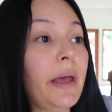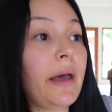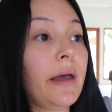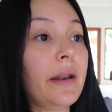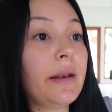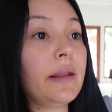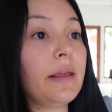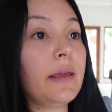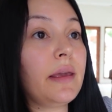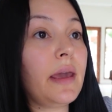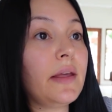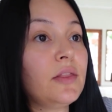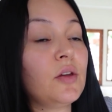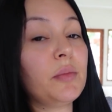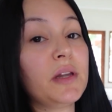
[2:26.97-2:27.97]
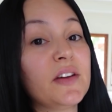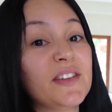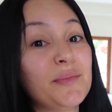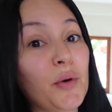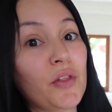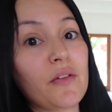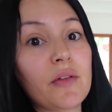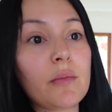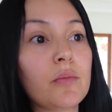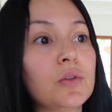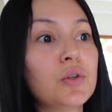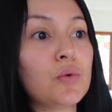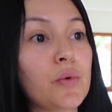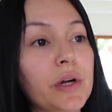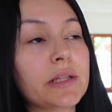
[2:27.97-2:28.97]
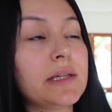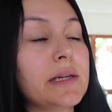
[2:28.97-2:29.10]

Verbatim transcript: and get there because both of them do work